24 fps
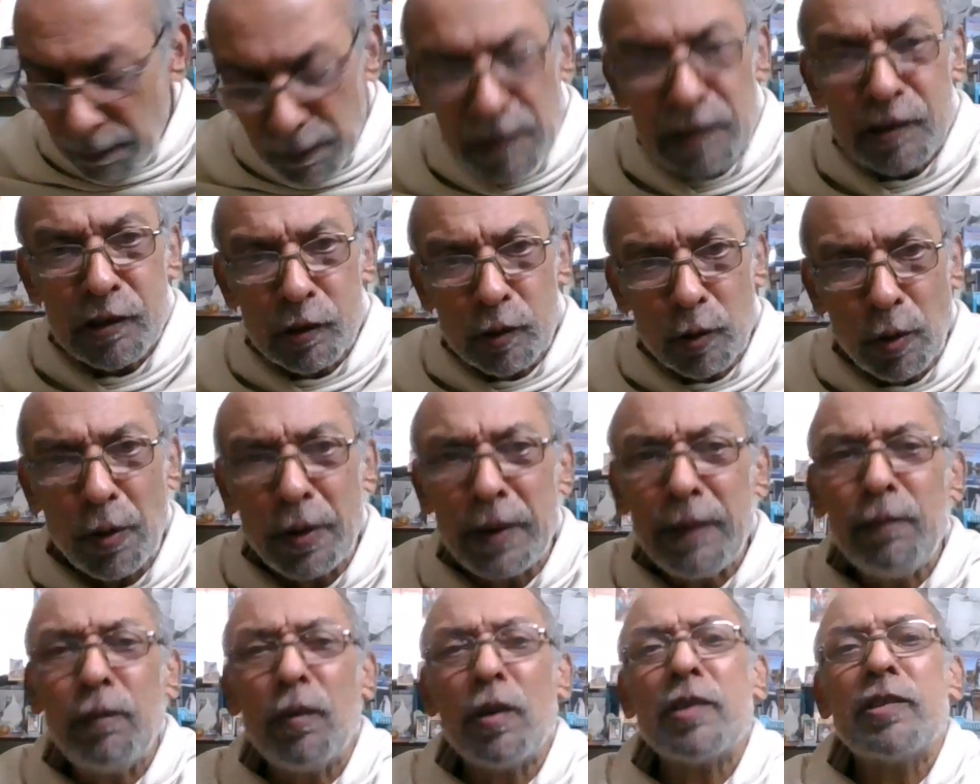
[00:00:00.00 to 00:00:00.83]
feels
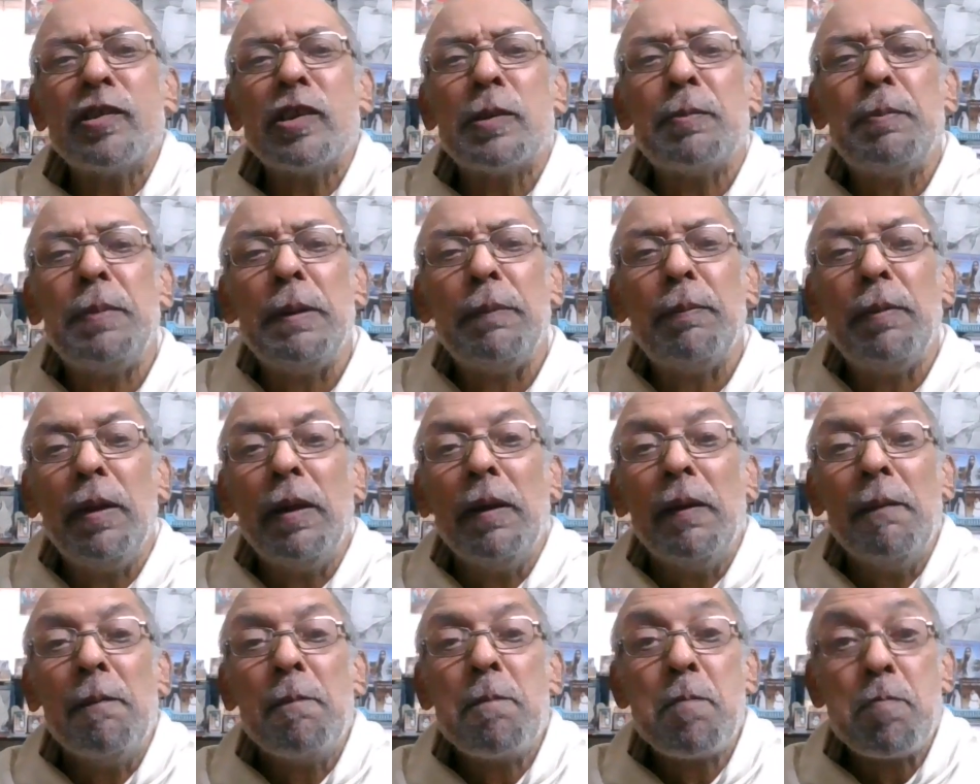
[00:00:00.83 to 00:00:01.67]
sorry for such
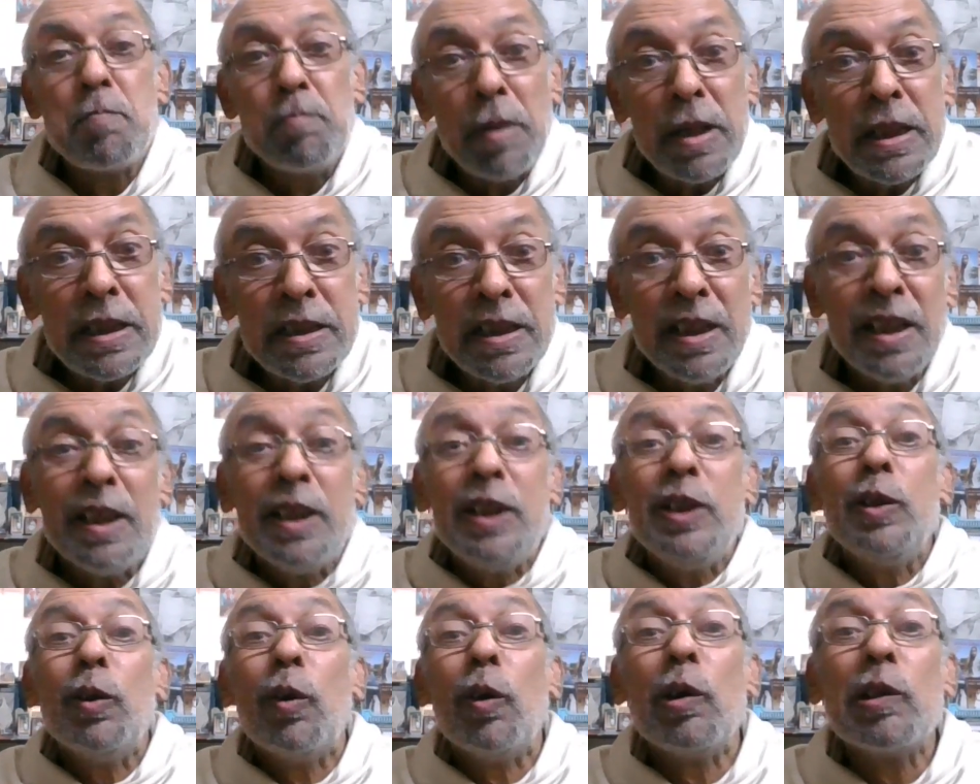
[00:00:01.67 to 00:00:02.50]
people, but
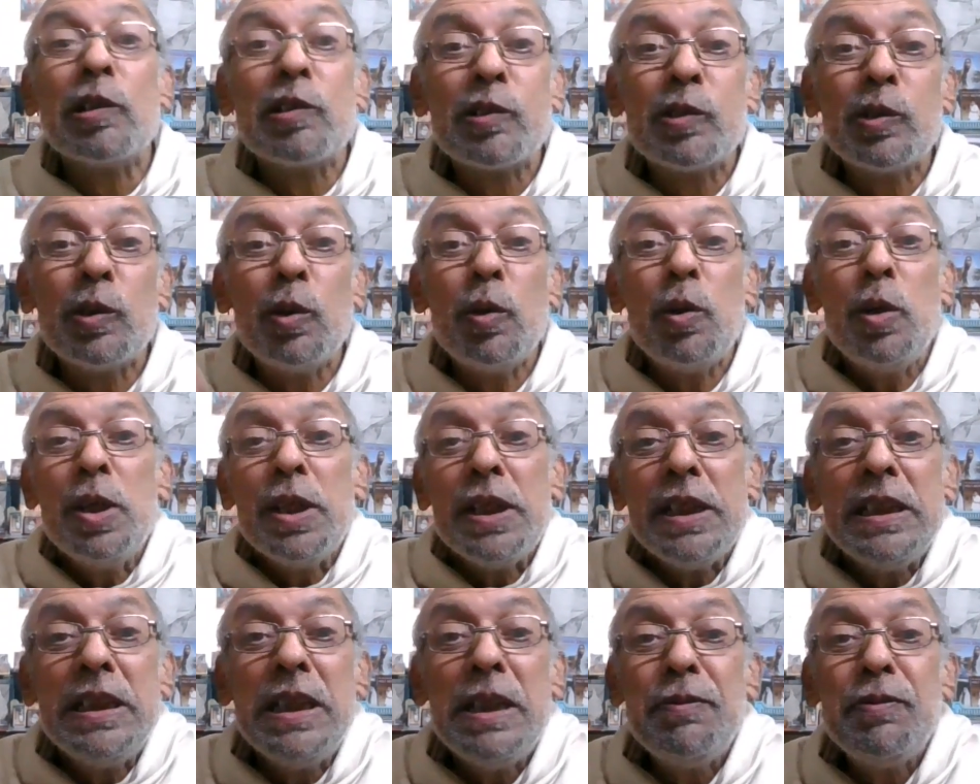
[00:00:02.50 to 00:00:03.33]
he also
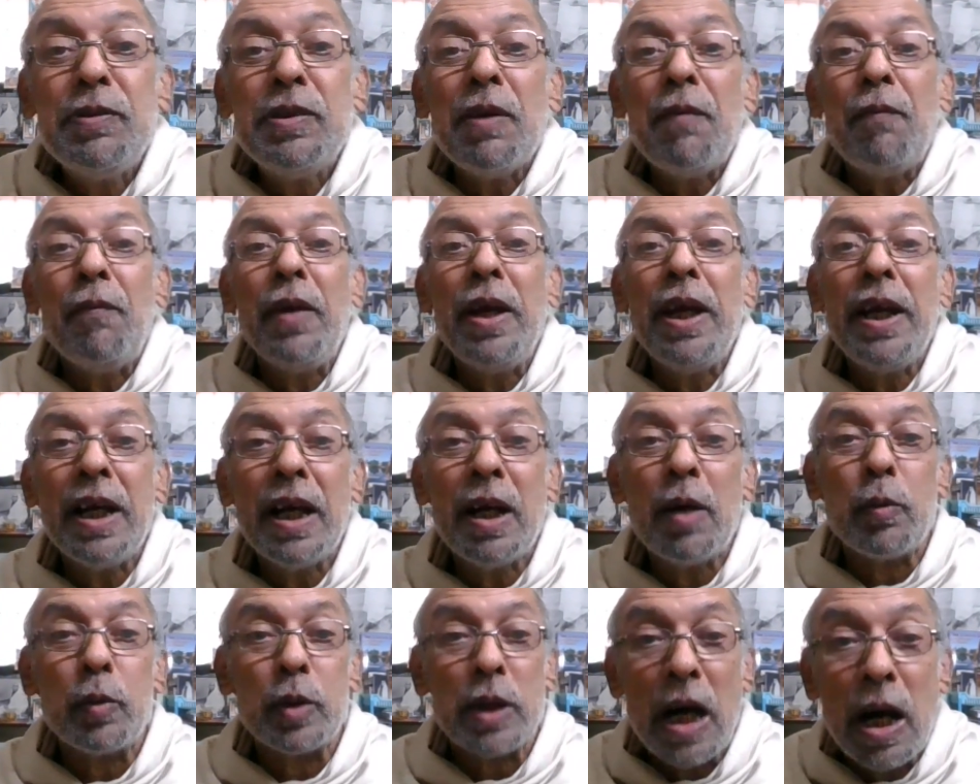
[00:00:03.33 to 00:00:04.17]
gives a way
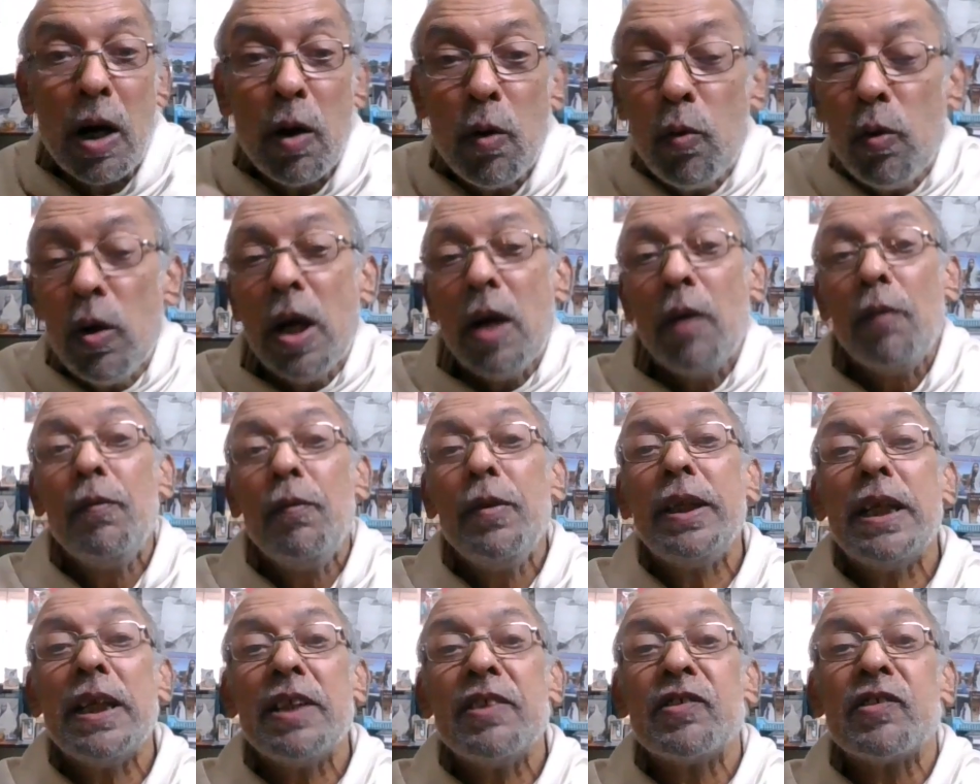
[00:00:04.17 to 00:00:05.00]
out. How
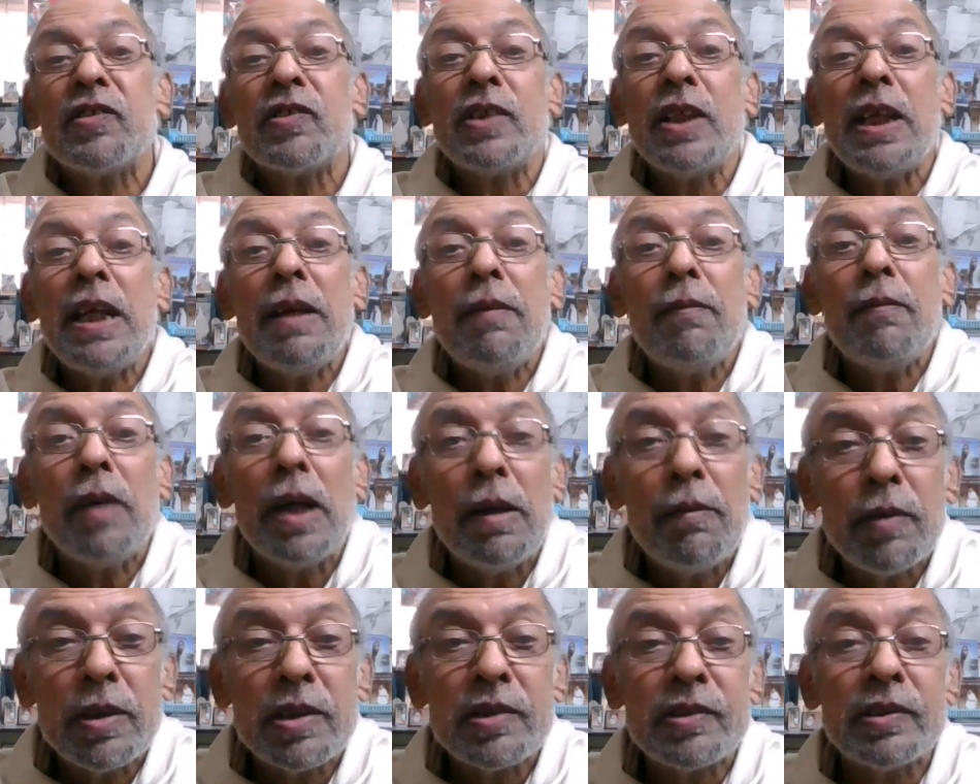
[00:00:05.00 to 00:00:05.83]
we can save
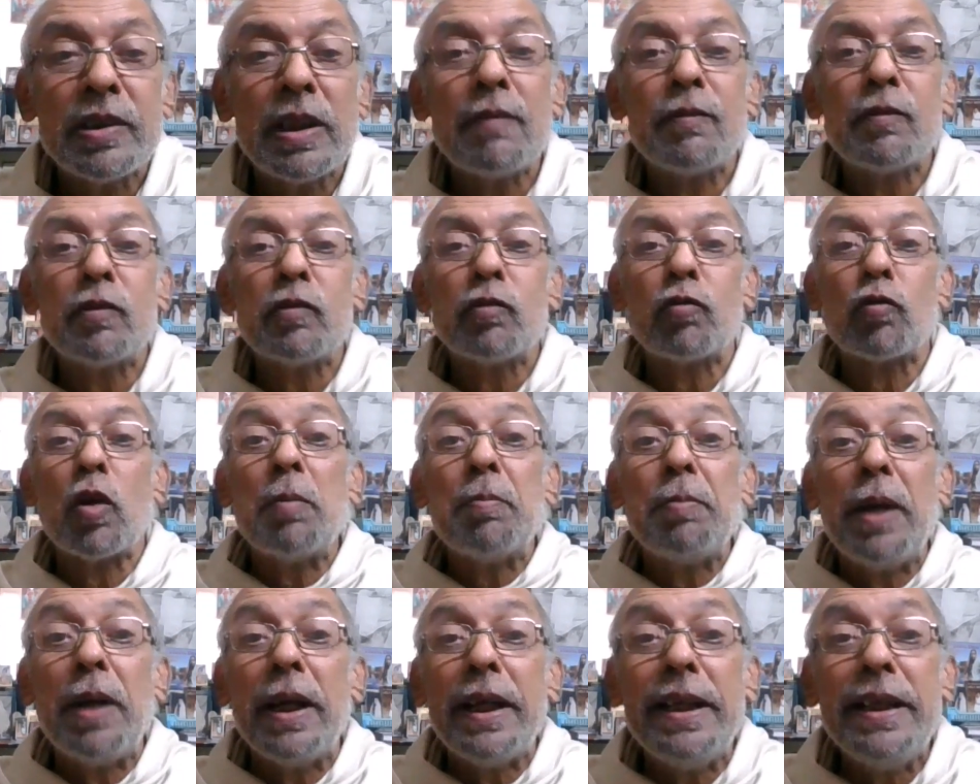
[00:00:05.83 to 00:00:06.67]
ourselves
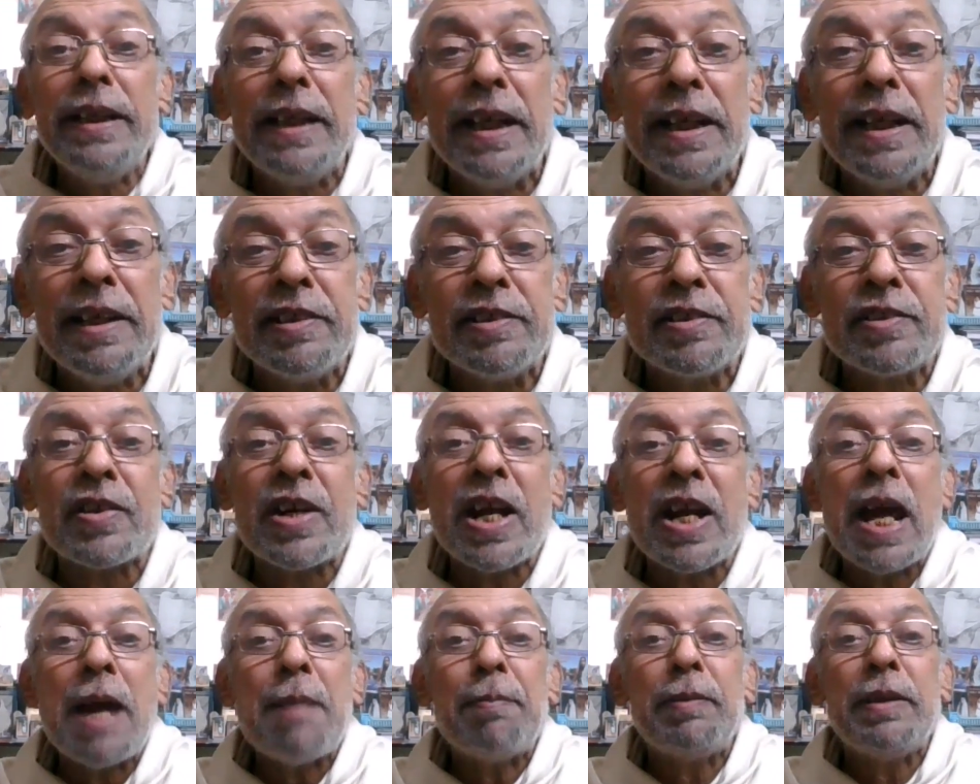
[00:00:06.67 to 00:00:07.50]
from getting
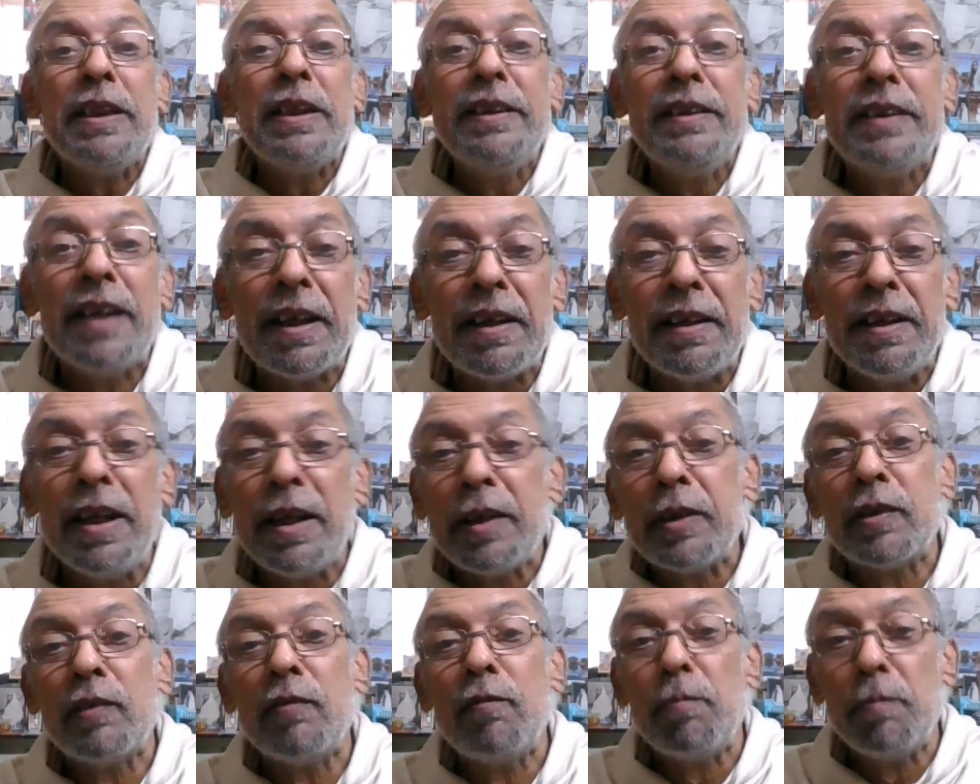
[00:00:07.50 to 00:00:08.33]
entrapped in that
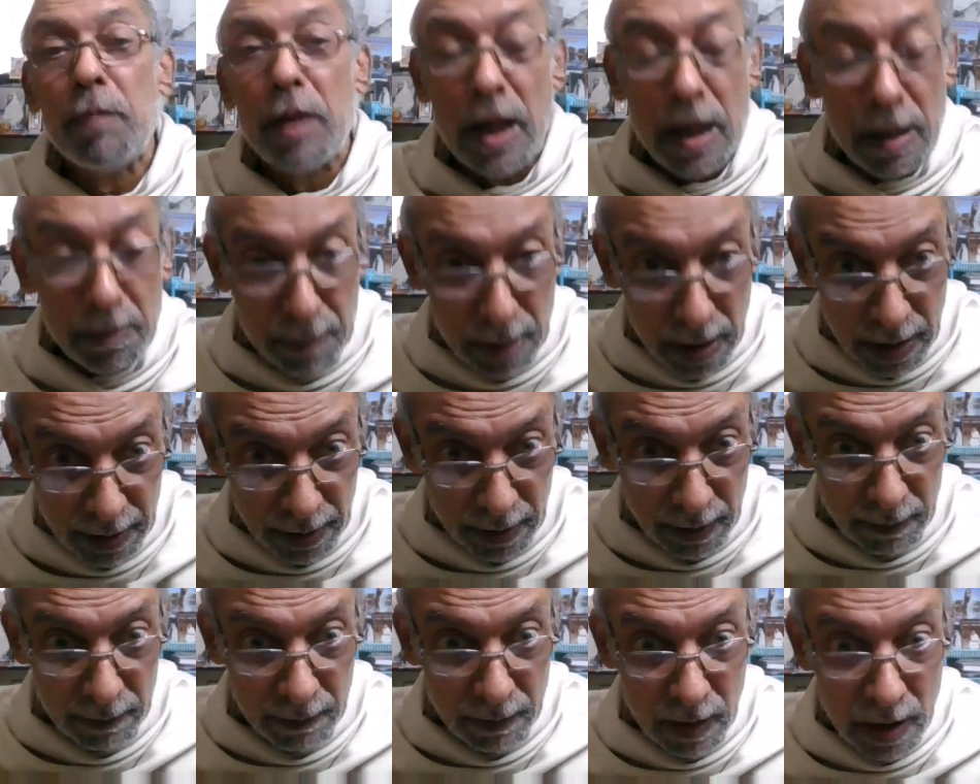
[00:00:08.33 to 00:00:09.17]
net of
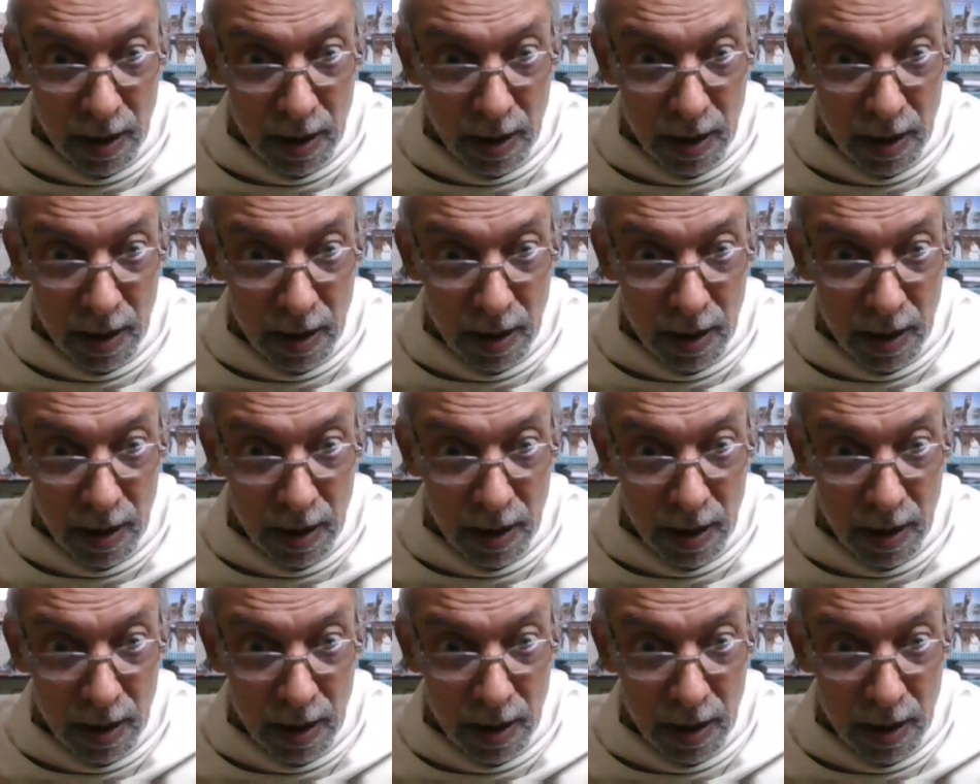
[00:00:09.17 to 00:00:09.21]
Mahamaya?